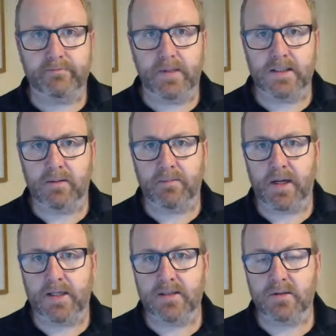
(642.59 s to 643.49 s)
In some
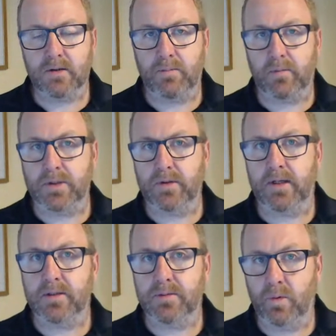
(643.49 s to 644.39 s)
cases, I'd probably
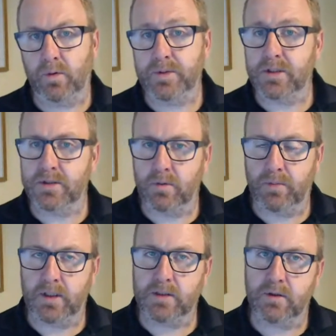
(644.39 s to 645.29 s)
trade smaller positions with
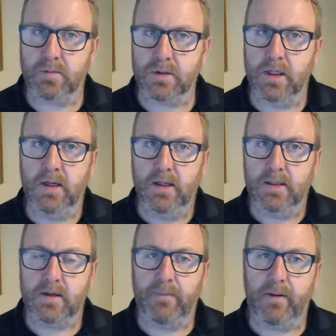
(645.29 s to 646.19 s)
bigger stops.
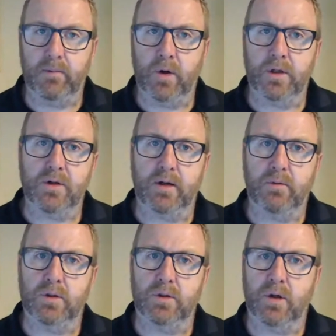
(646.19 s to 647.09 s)
Some people might trade
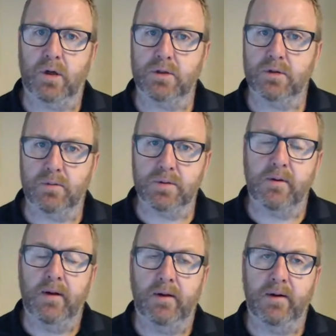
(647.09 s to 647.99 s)
with tighter stops.
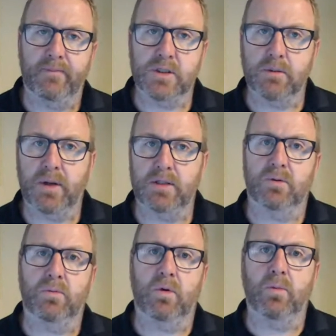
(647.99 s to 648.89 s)
Just depends
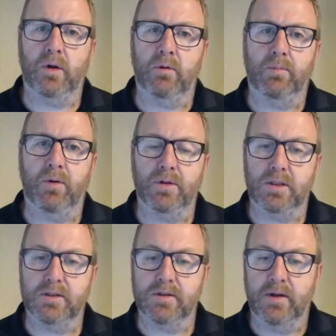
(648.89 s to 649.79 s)
on what your approach
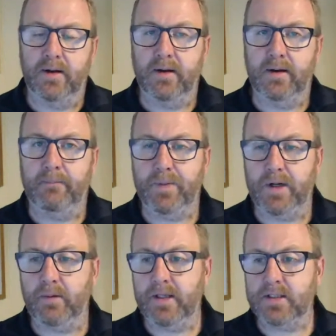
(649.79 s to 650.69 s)
is. But
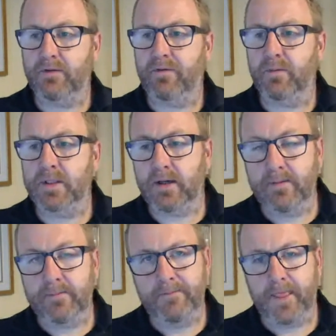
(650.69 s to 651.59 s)
anyway, that's it from me today.
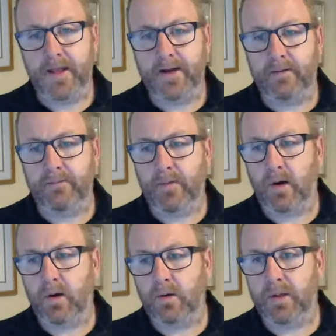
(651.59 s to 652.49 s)

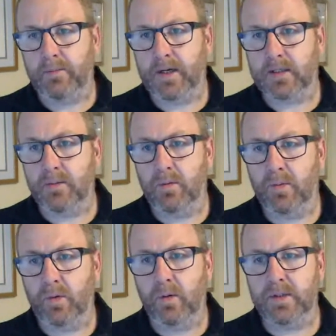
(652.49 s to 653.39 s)
I'll be back tomorrow
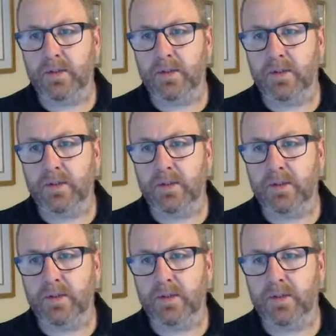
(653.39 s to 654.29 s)
morning, Wednesday.
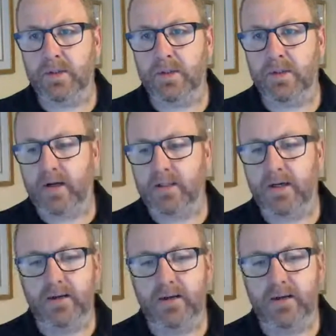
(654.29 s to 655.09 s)
So have a great day.